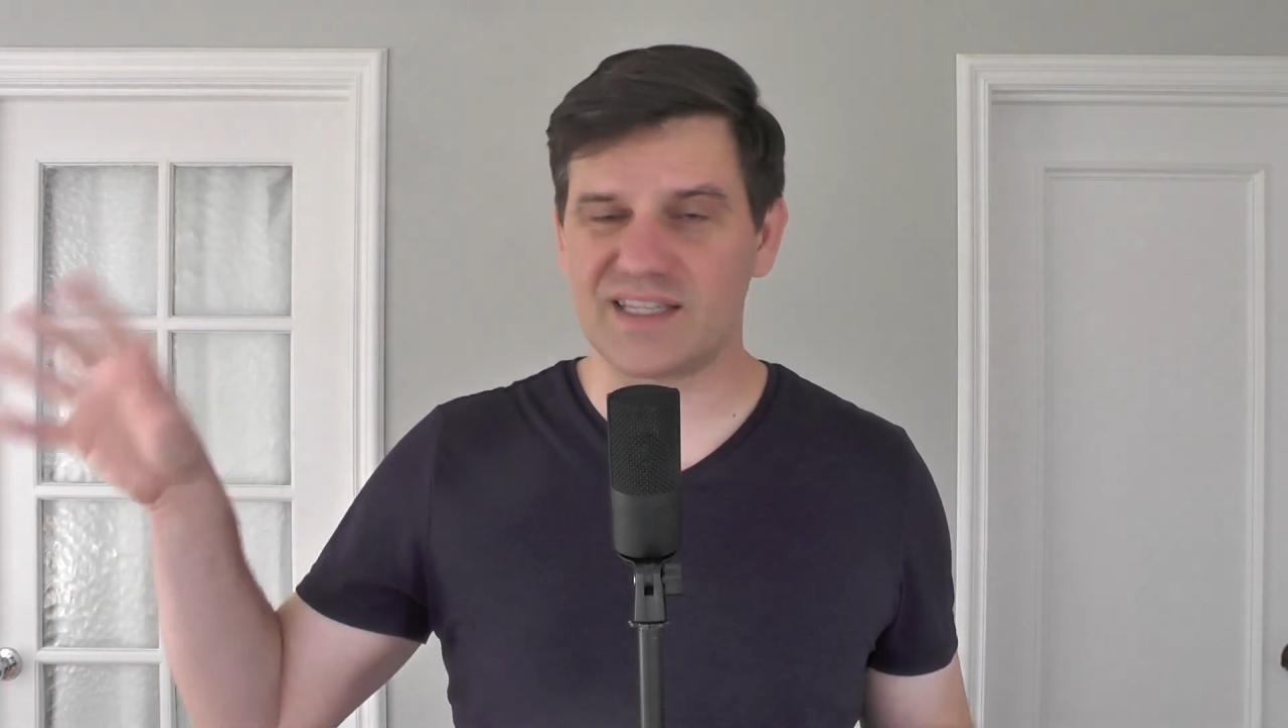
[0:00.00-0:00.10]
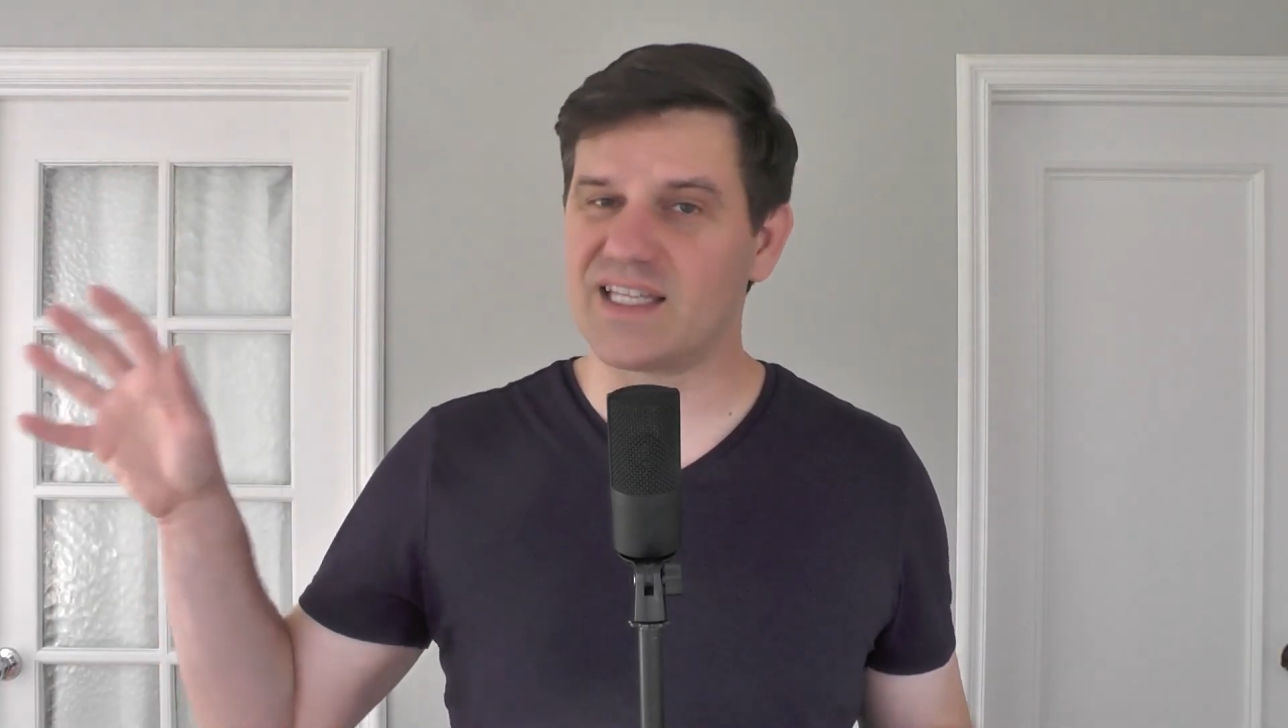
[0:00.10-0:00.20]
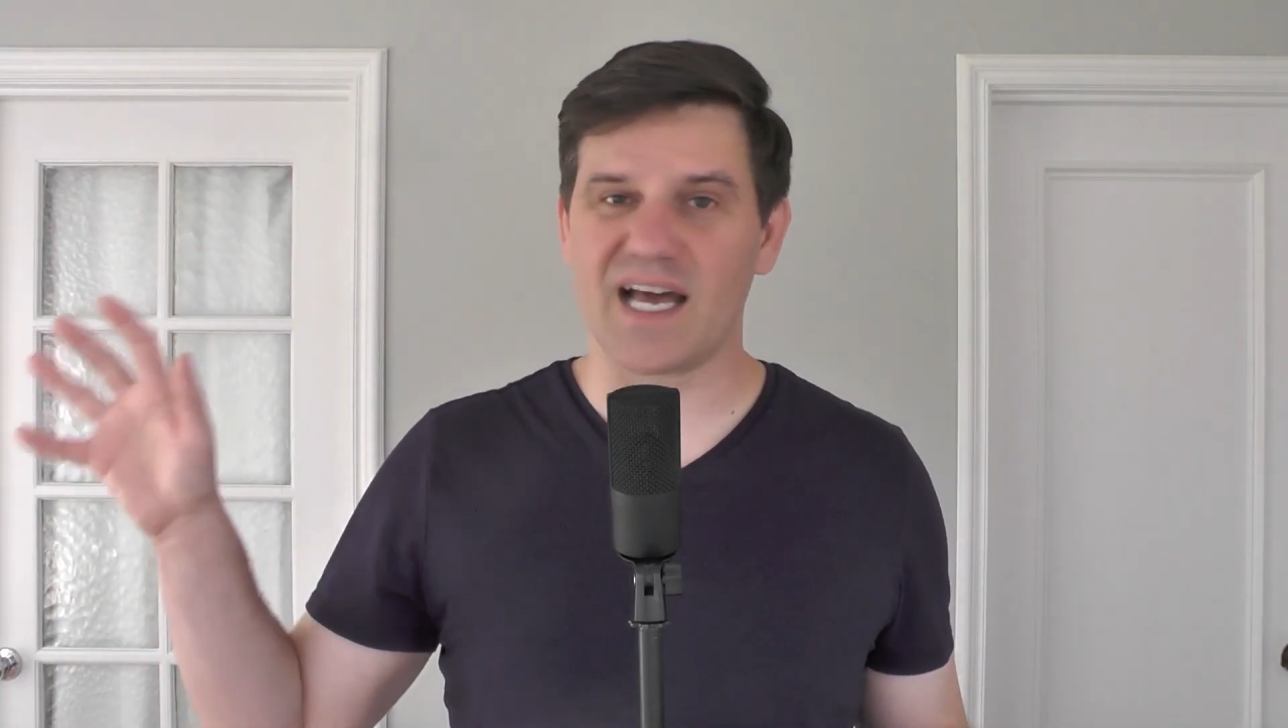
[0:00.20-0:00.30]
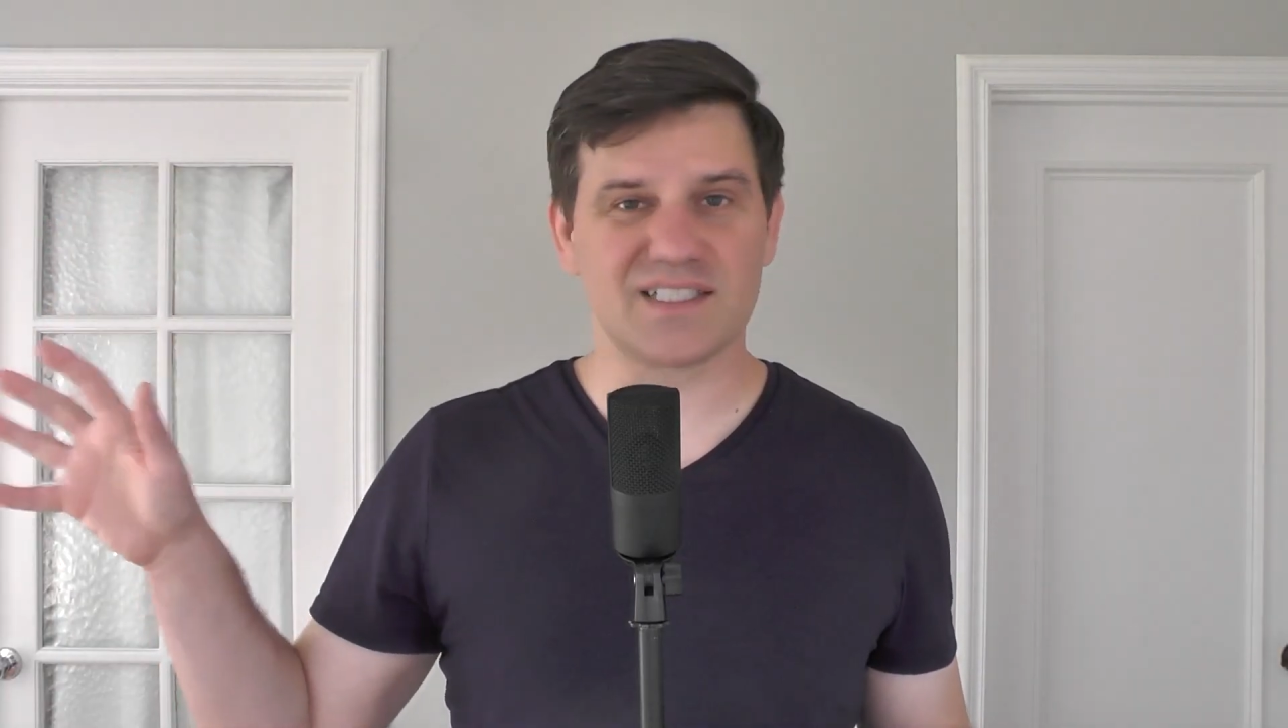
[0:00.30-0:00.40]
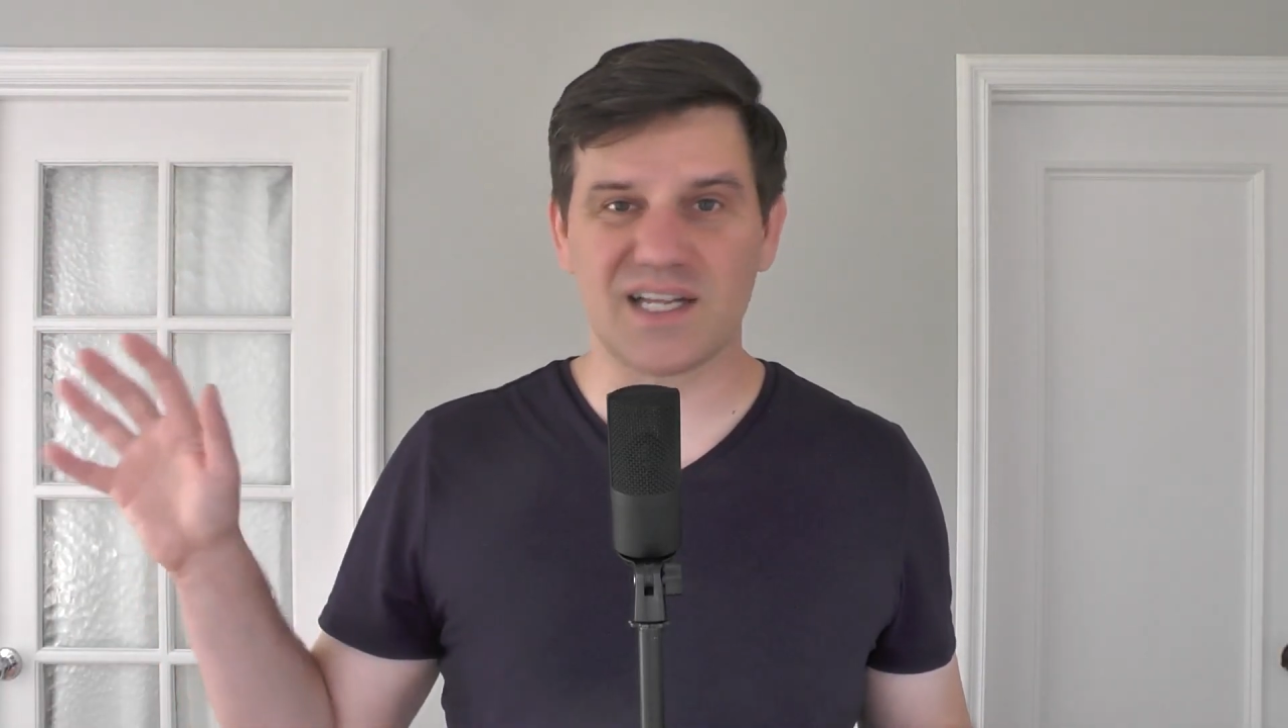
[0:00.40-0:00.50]

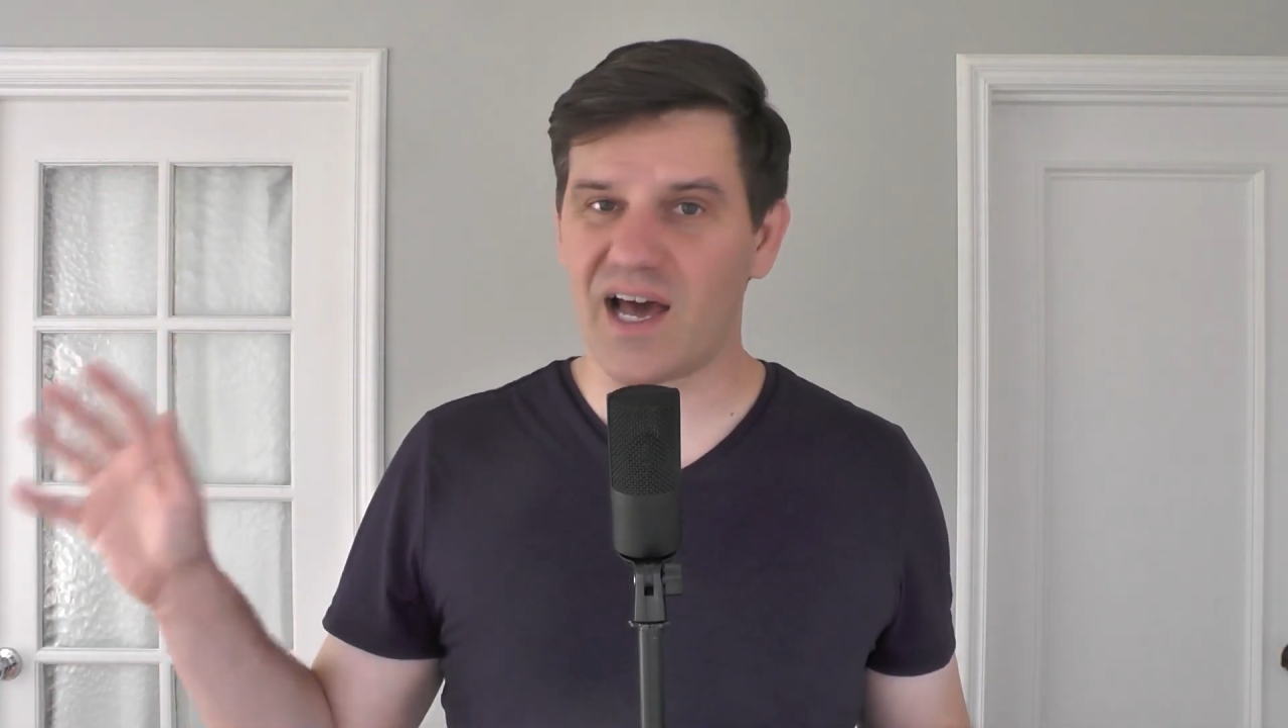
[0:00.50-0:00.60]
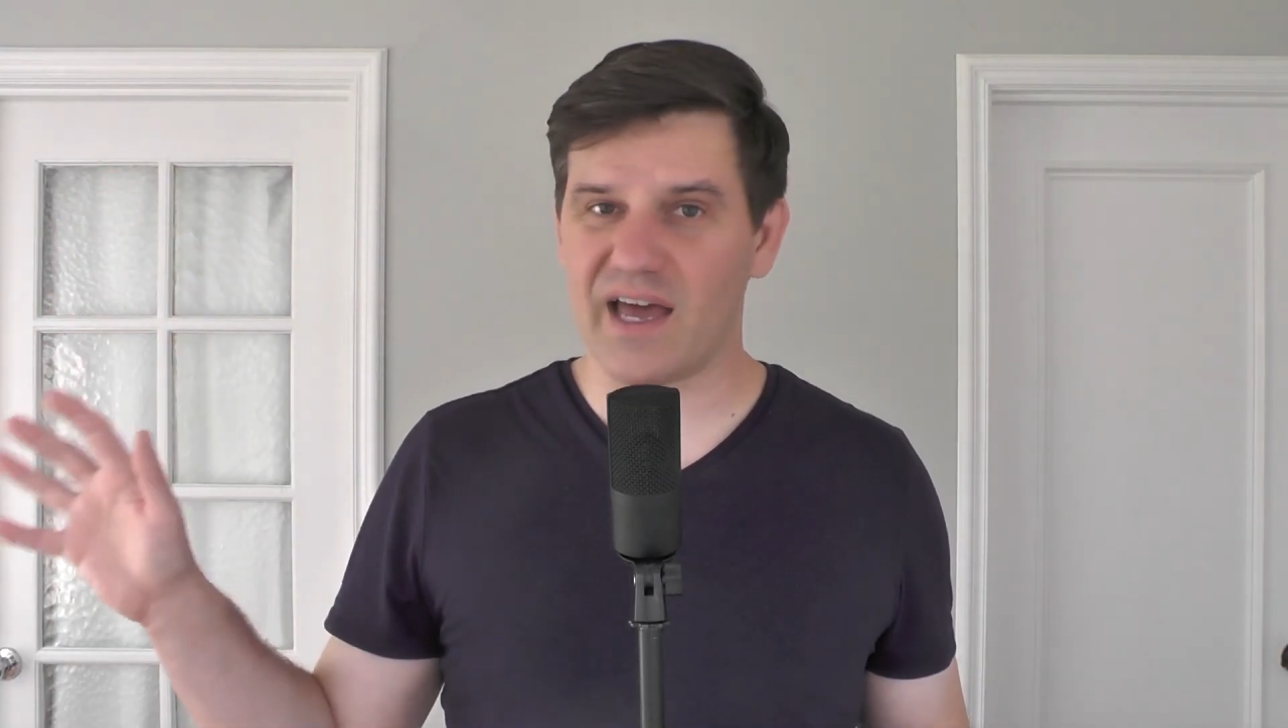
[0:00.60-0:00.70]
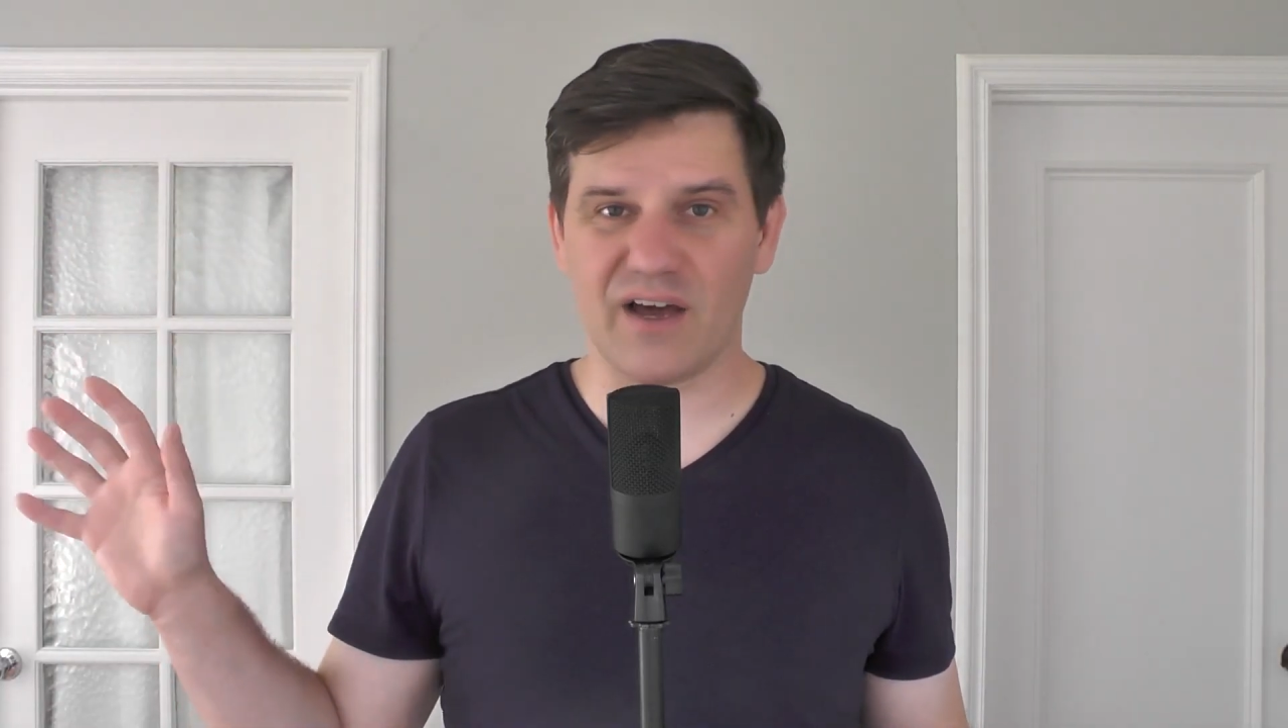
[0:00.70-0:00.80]
that's not